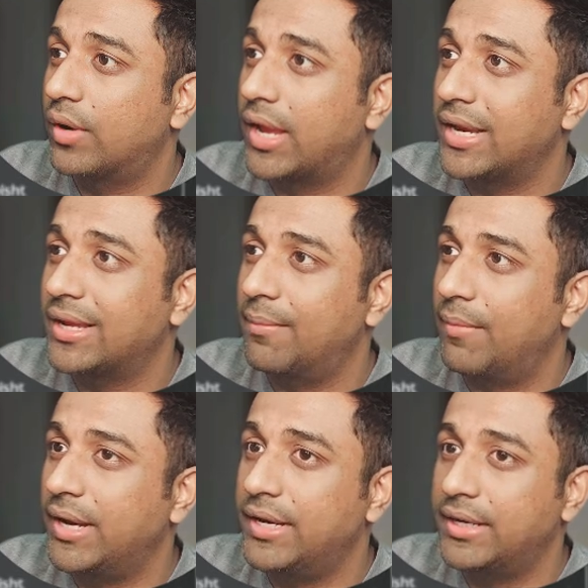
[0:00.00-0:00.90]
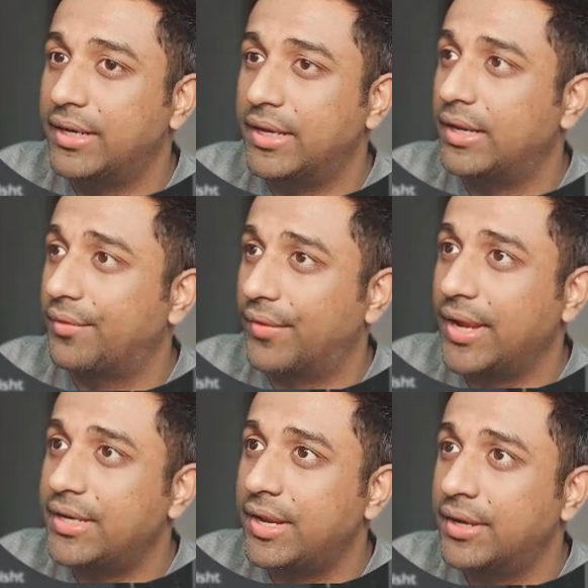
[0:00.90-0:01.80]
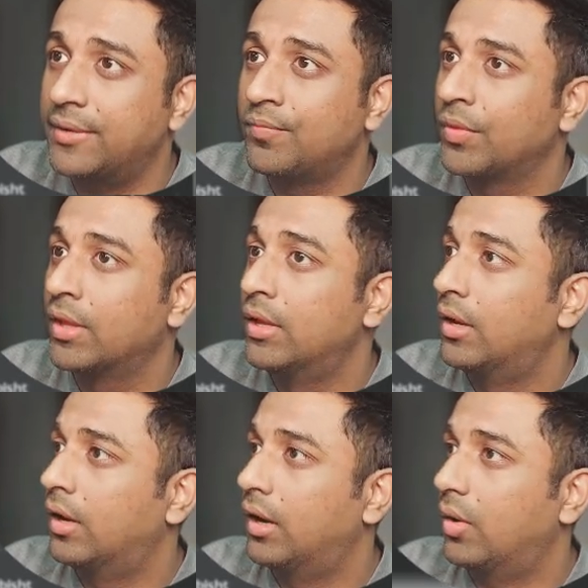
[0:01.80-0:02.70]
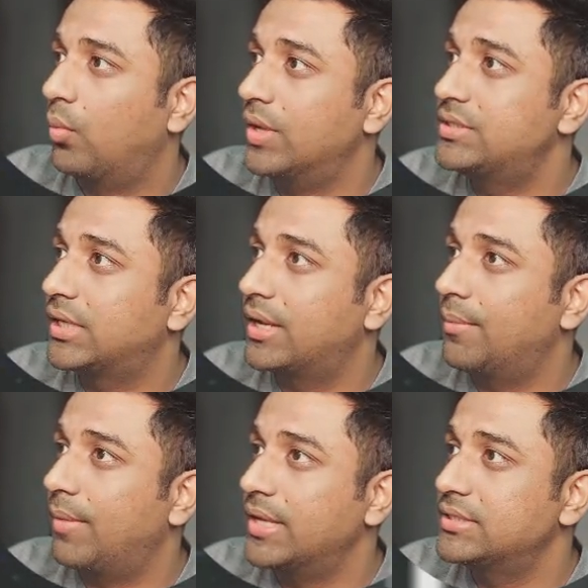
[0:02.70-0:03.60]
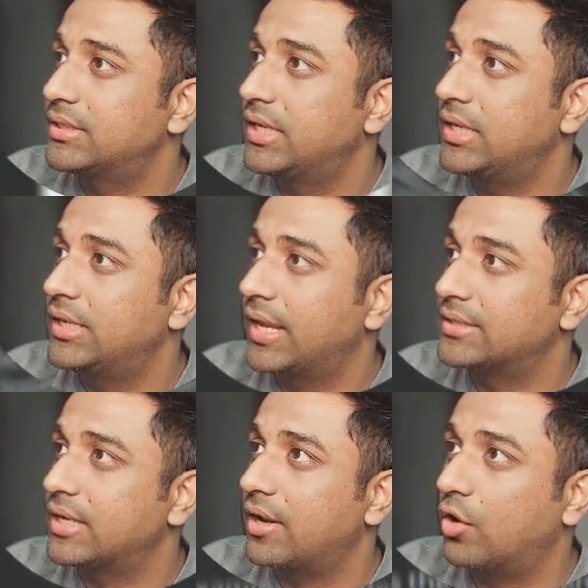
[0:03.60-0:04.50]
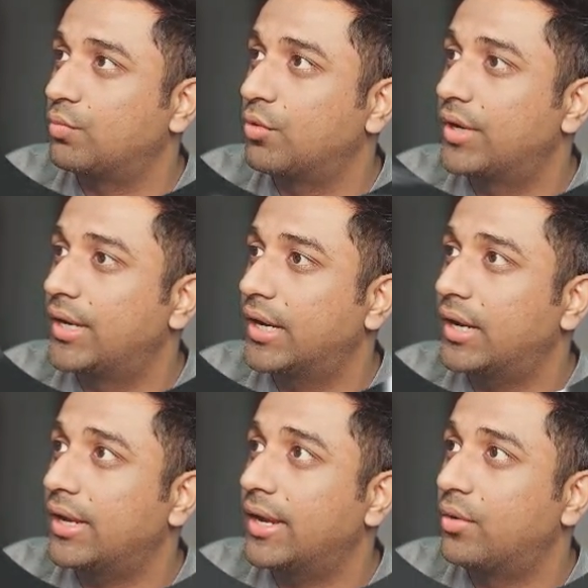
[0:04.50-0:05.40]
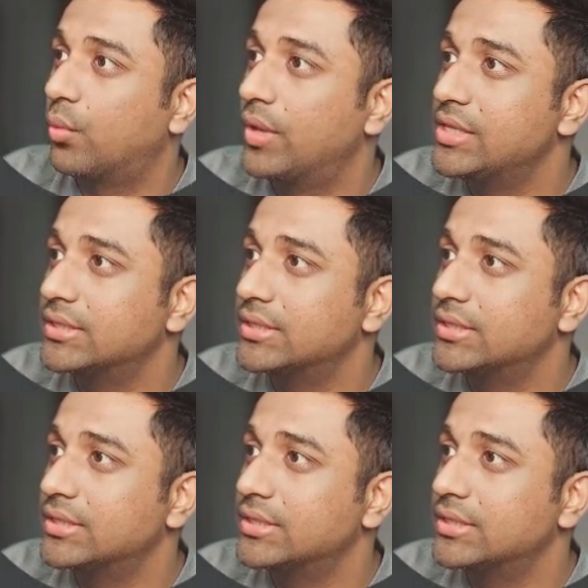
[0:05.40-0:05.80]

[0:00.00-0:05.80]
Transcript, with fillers: to again combine it right here once it combines the text and output data, it will